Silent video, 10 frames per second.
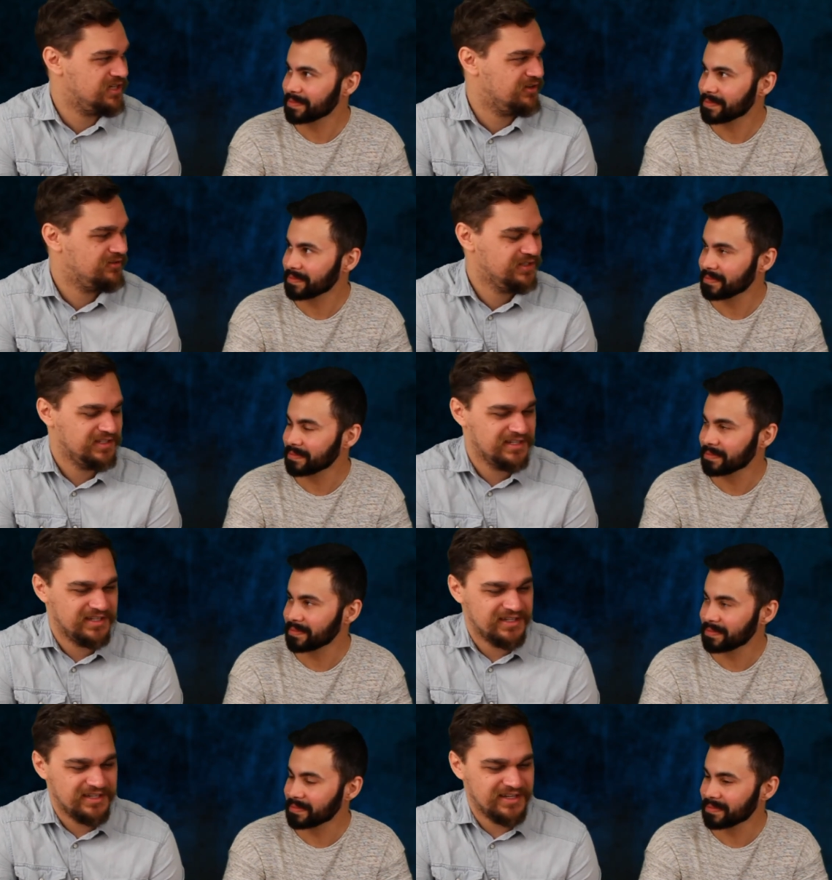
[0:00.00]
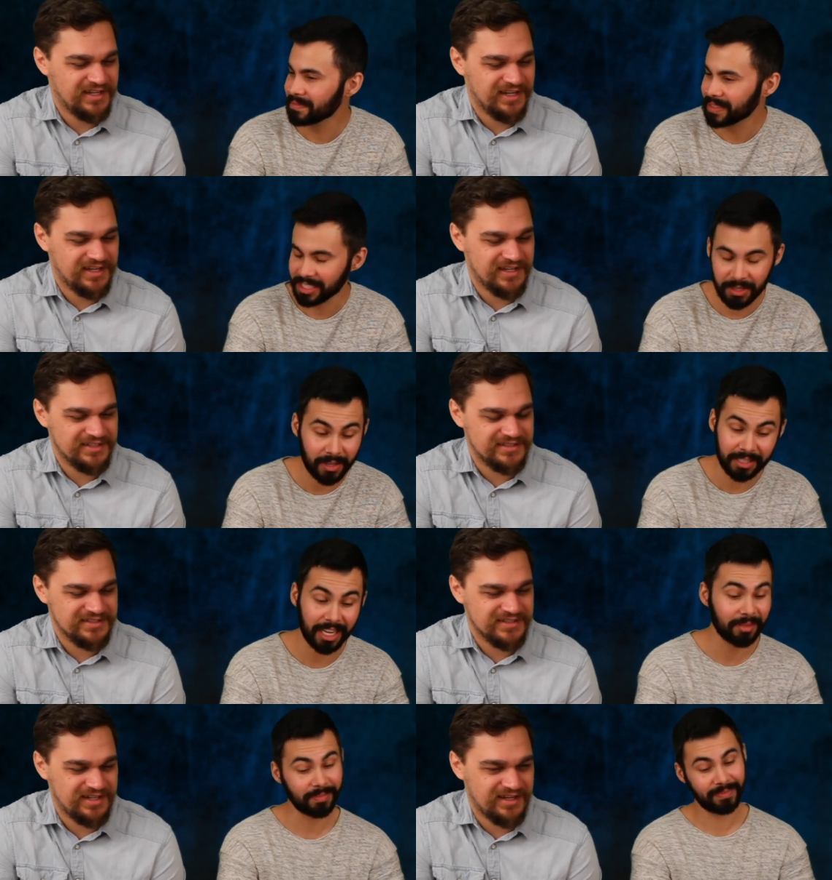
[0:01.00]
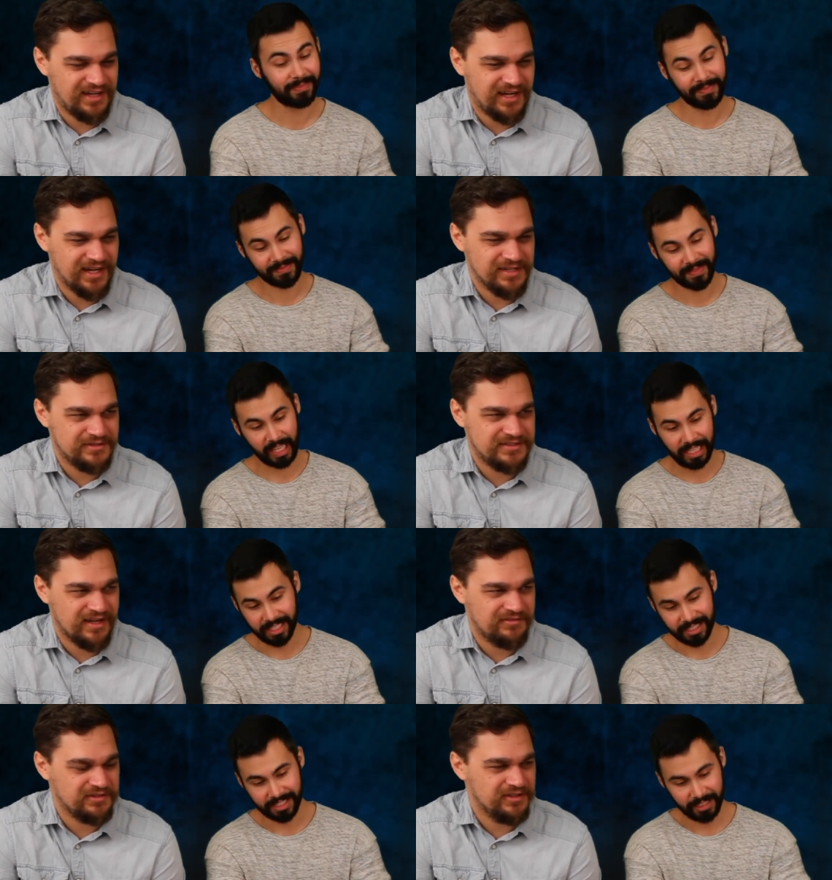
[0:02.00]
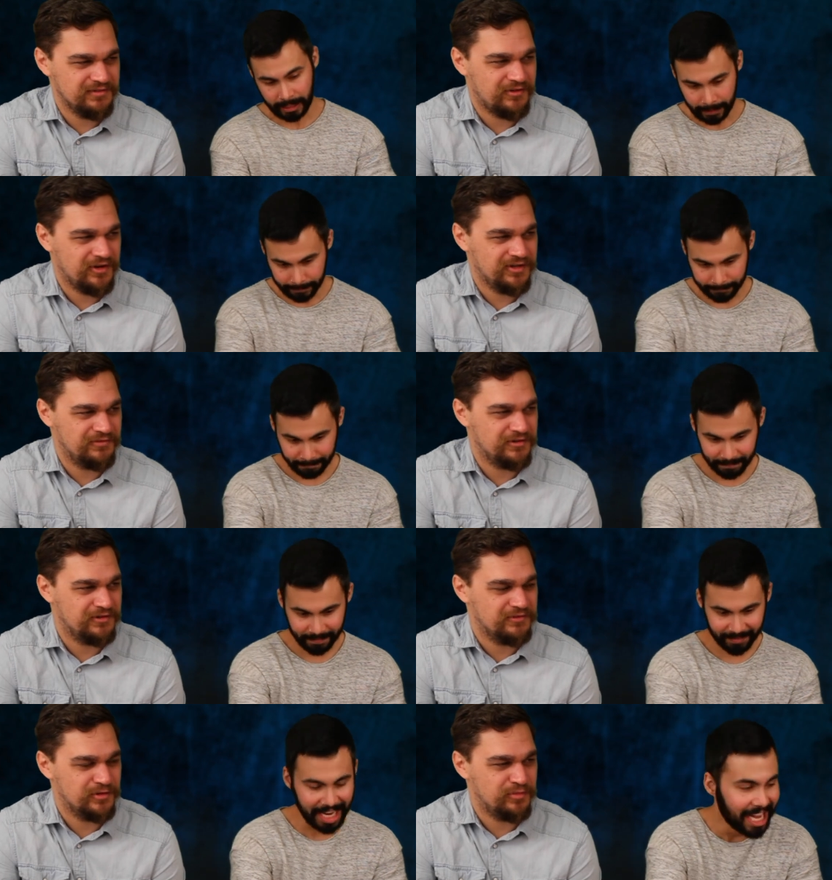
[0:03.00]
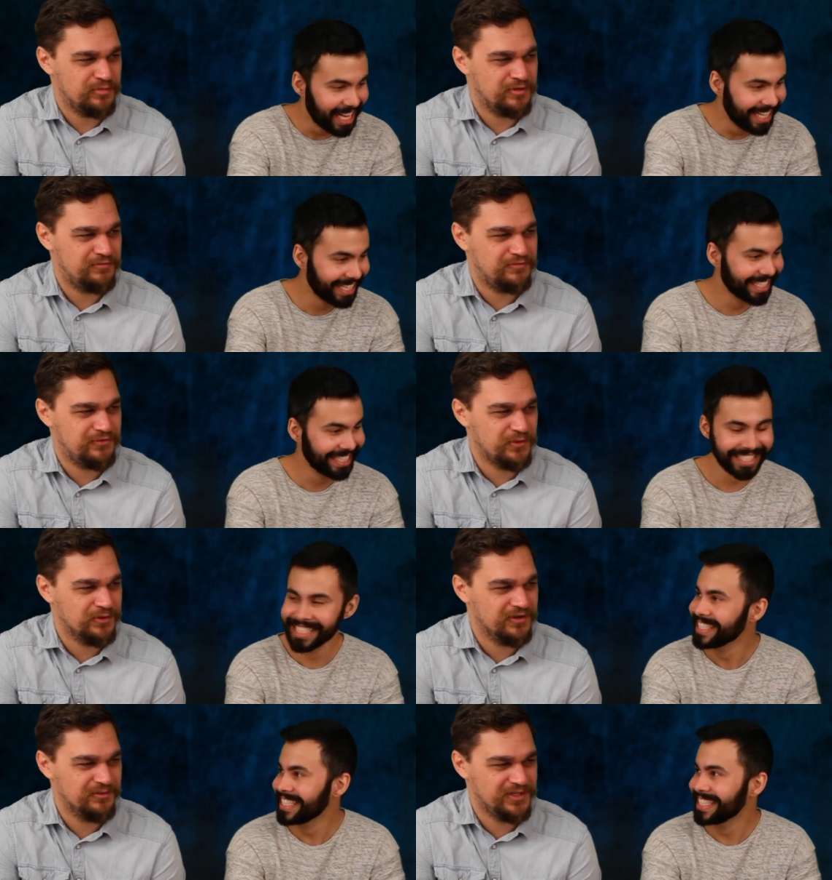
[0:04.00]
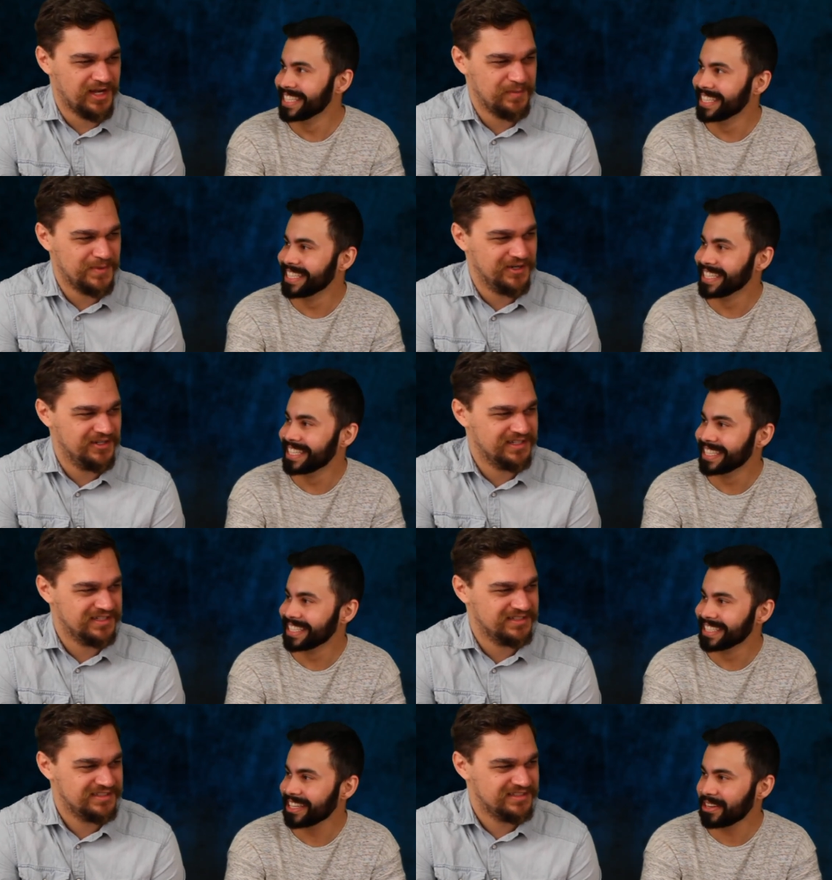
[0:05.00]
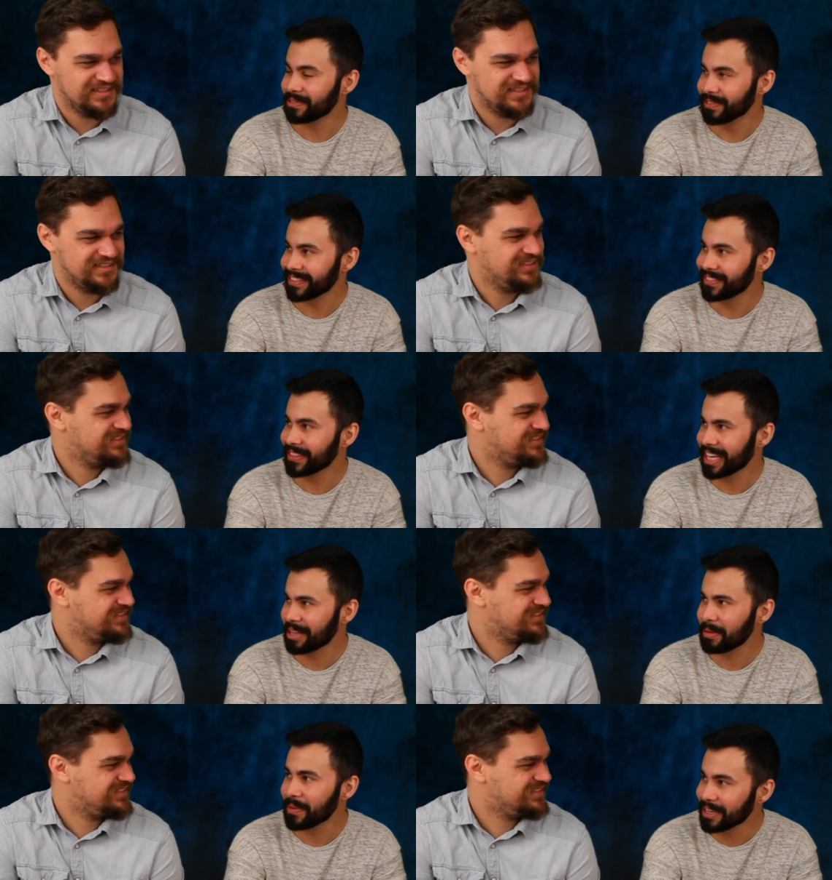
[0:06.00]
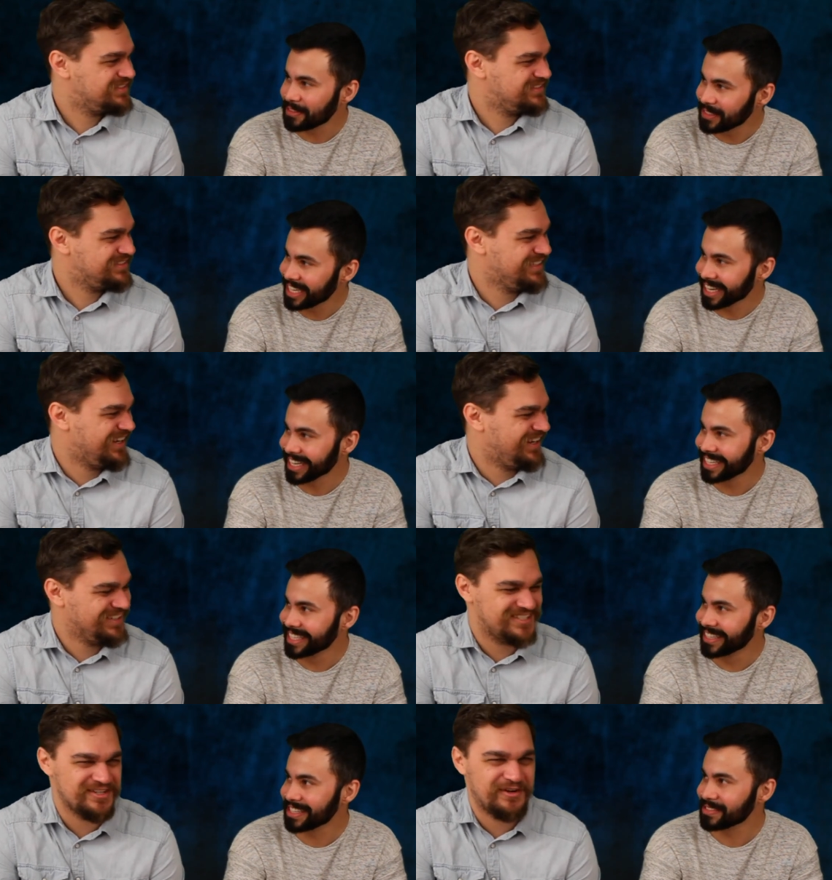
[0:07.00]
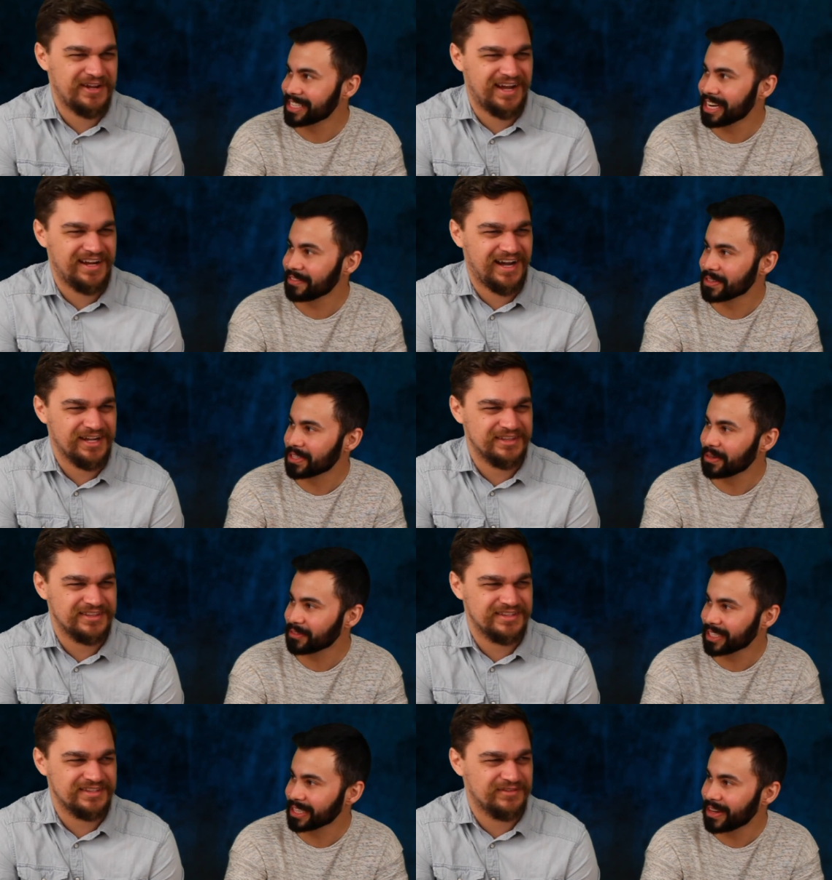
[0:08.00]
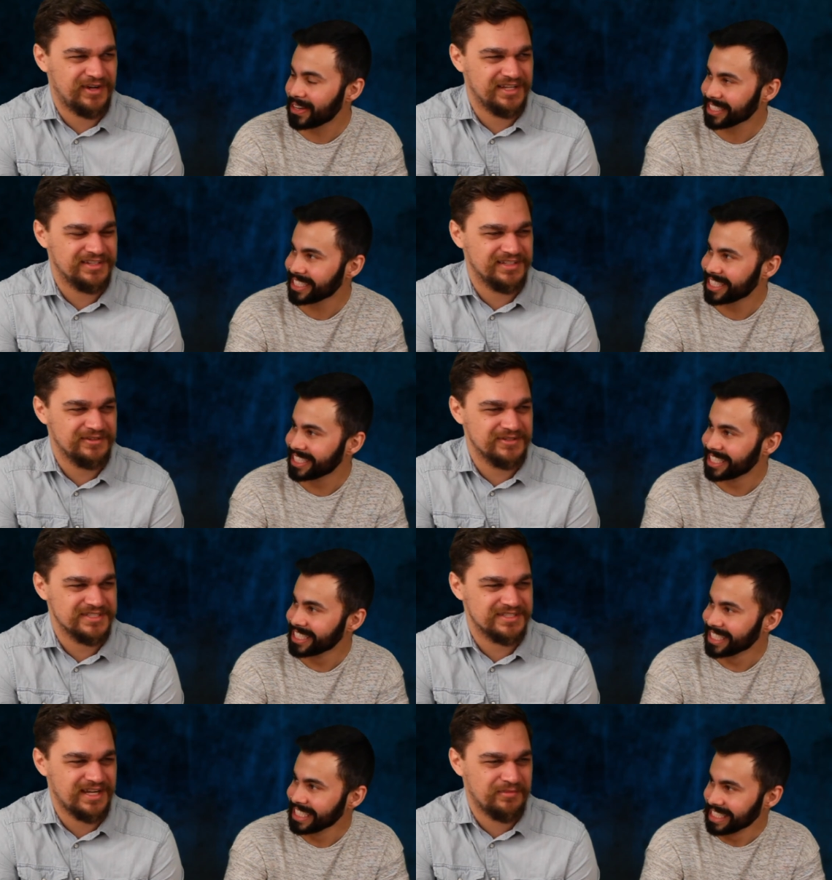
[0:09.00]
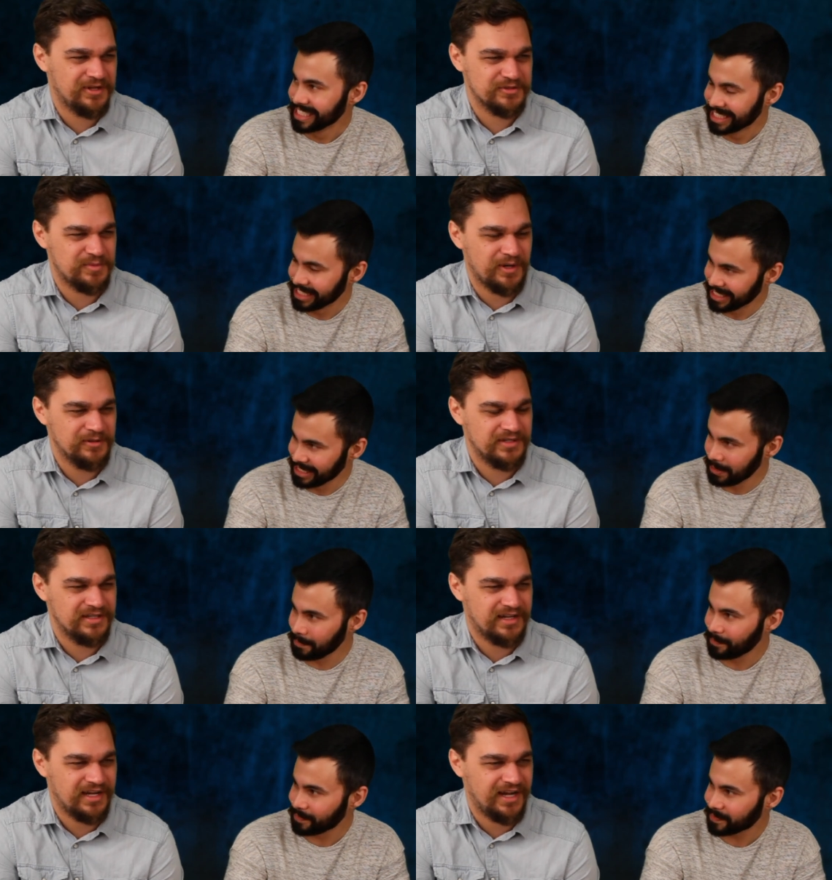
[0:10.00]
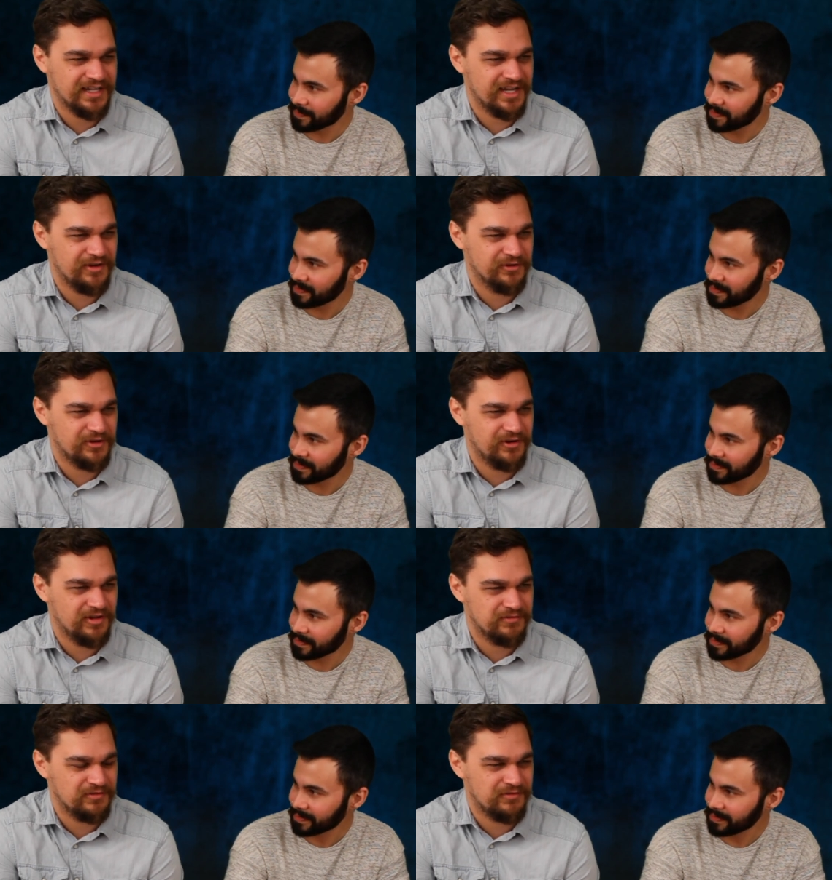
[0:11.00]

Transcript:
Speaker 1: now. Mm. And a long time. I definitely farted in front of her before we got married.
Speaker 2: Oh, well, yeah, that'd be weird if you did. Yeah, you so. dating for I, so freaking long? I think it
Speaker 1: was, I mean, it was probably, I can't recall. I've